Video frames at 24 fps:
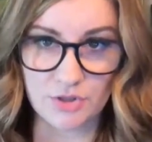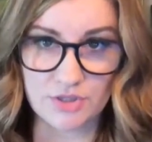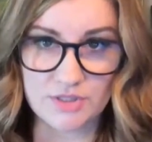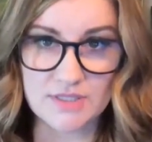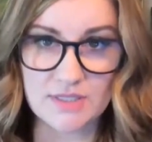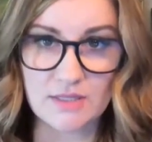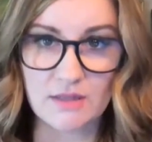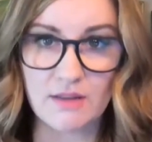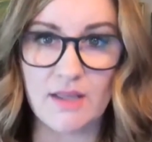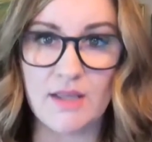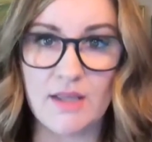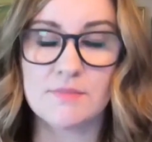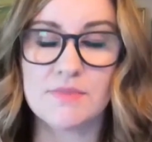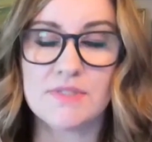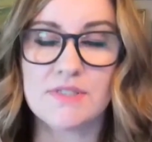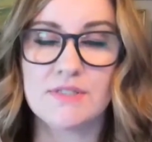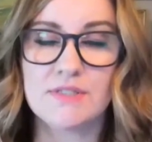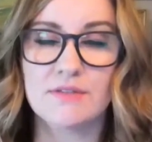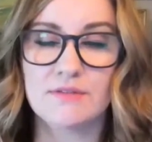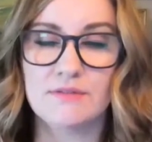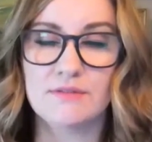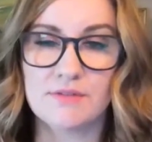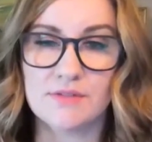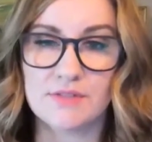claims,
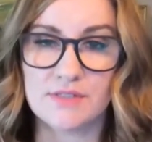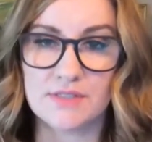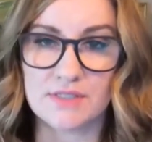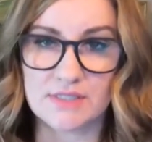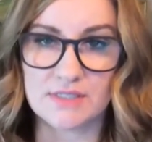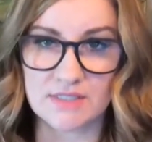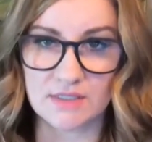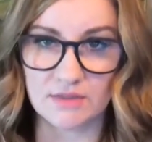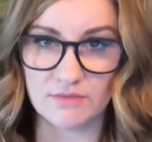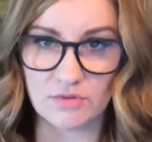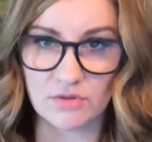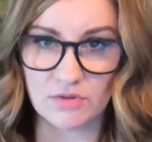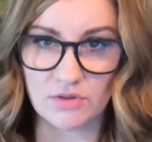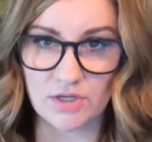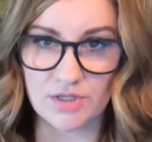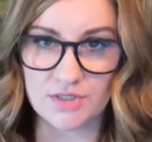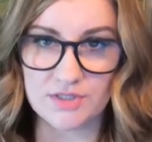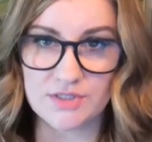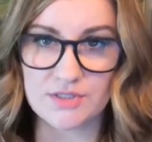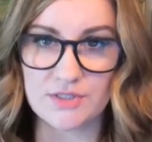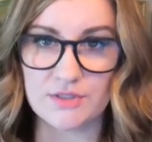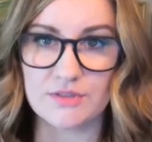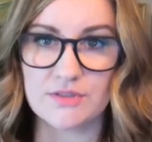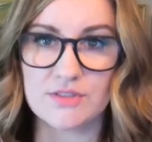civil
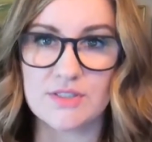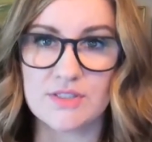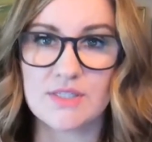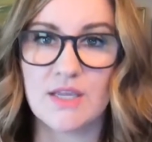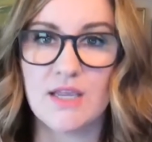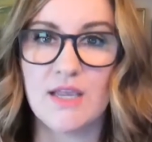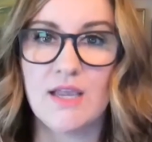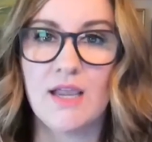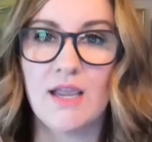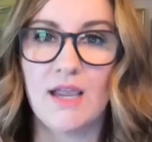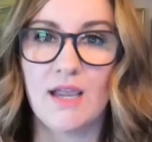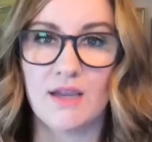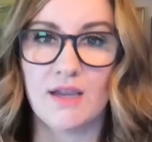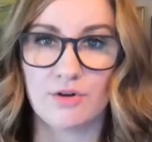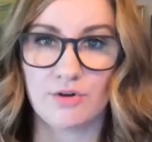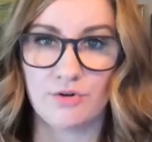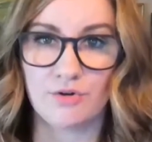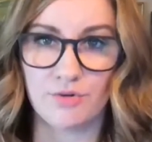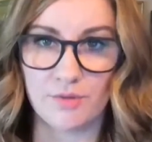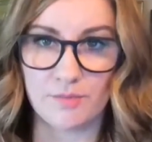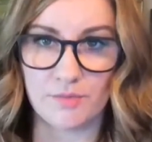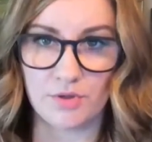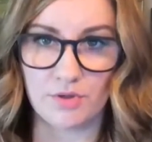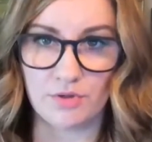lawsuits, and
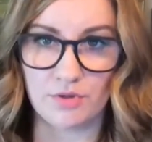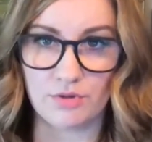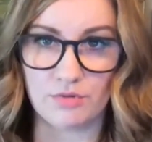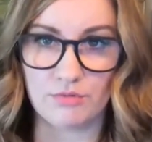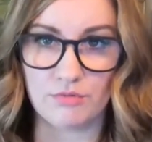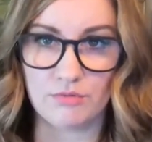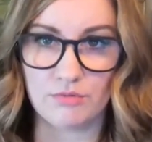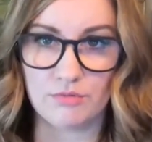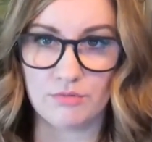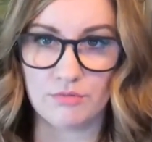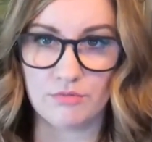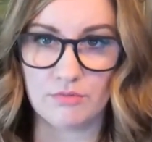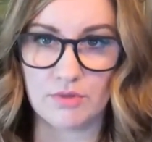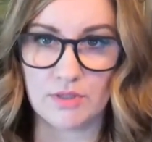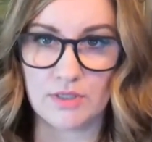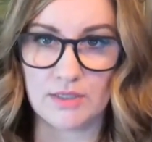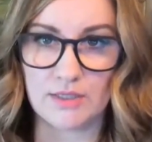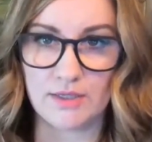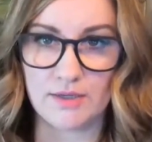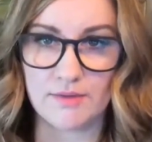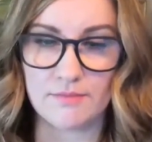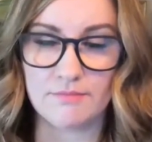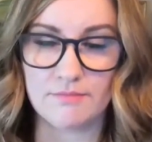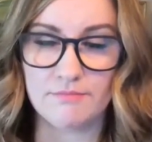criminal
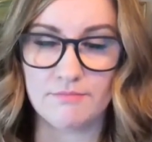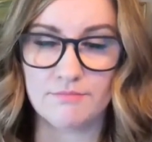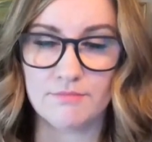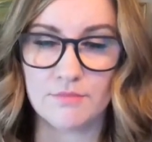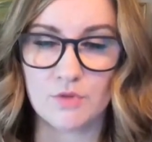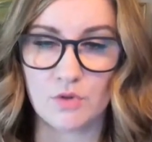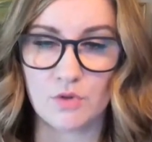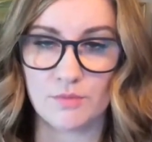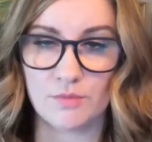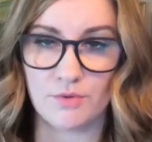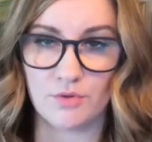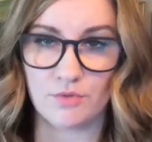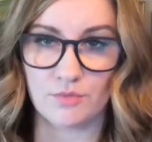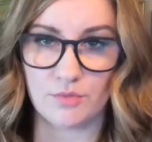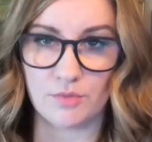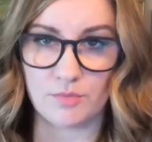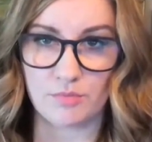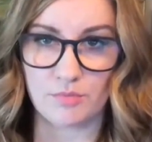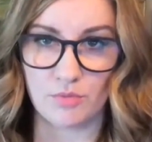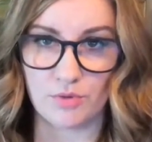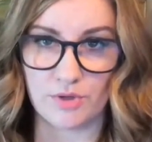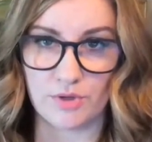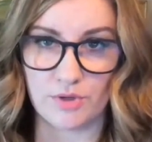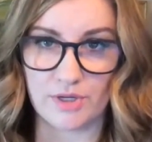
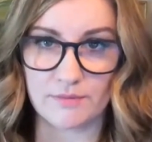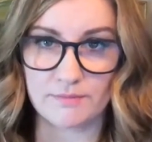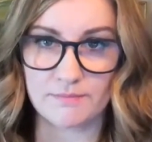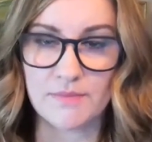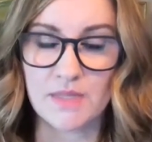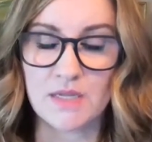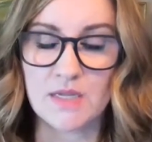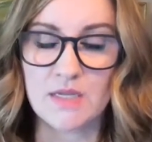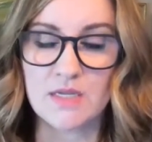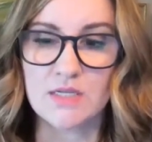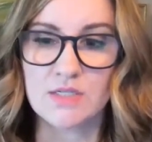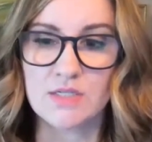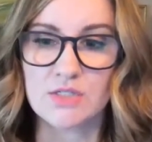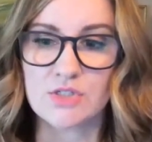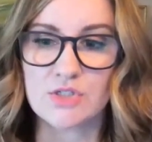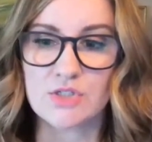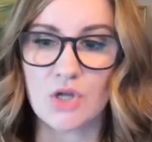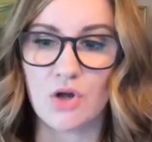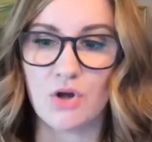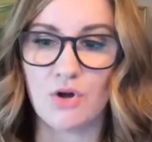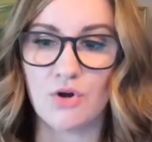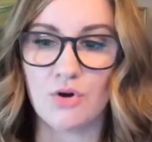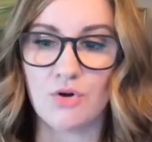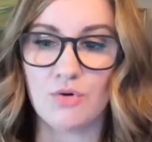reporting.
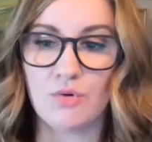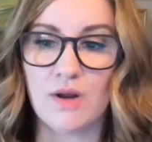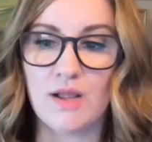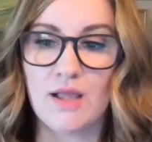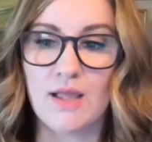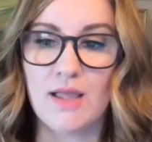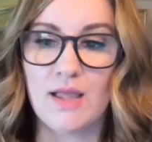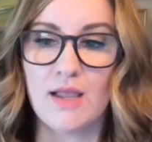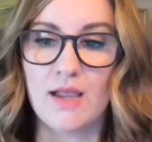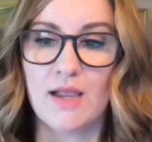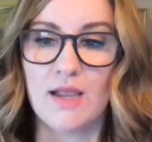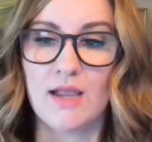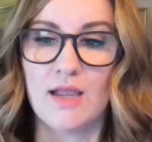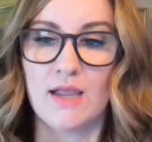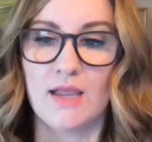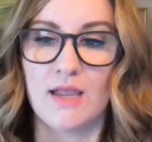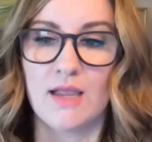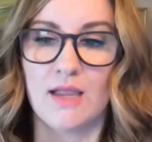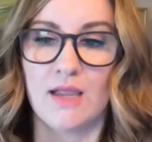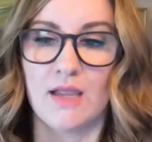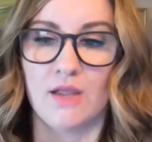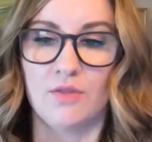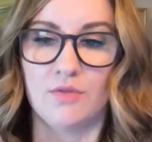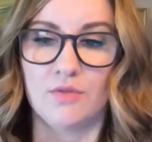So
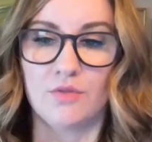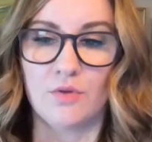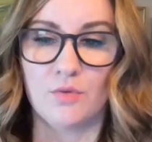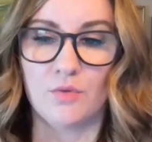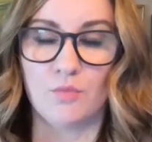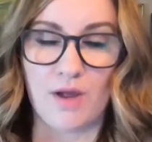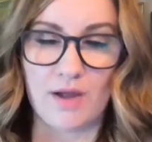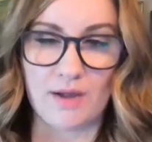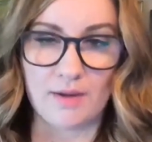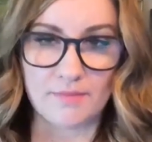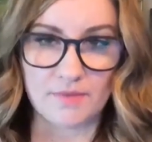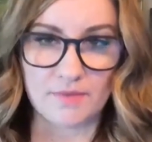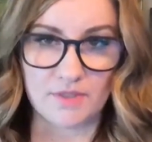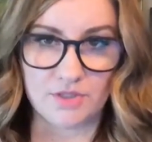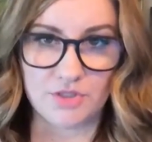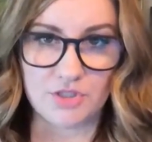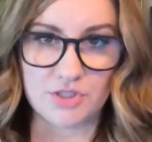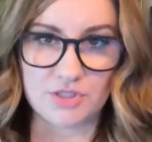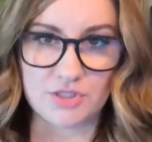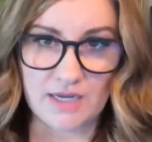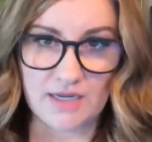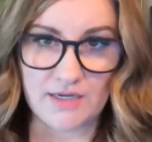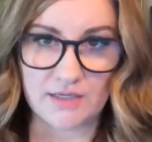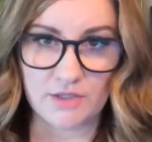I'm going to
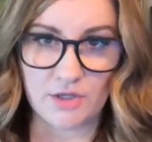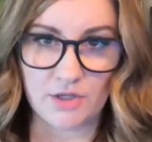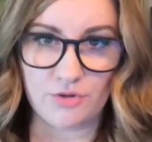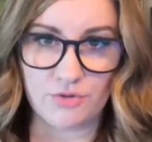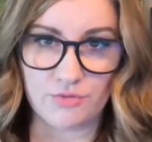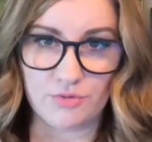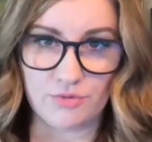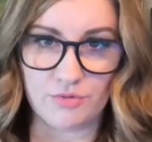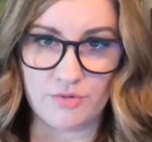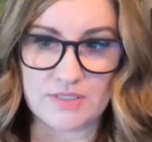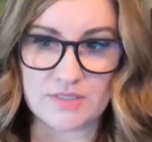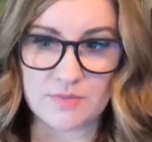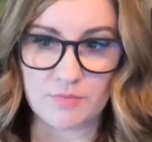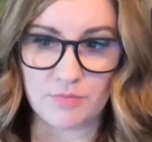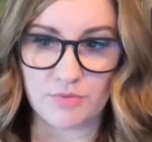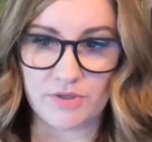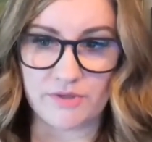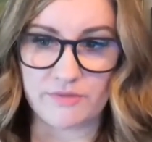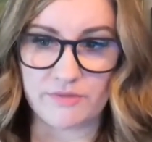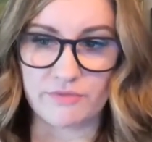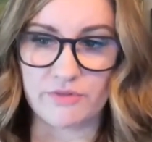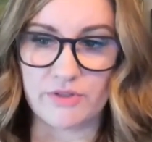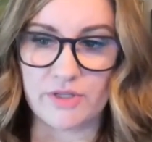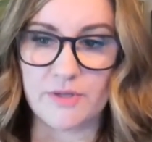just kind of go through these
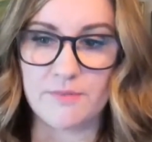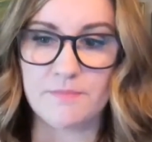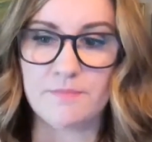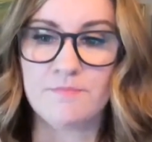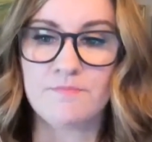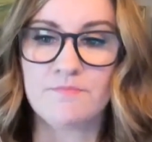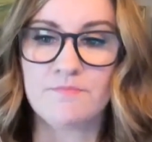briefly.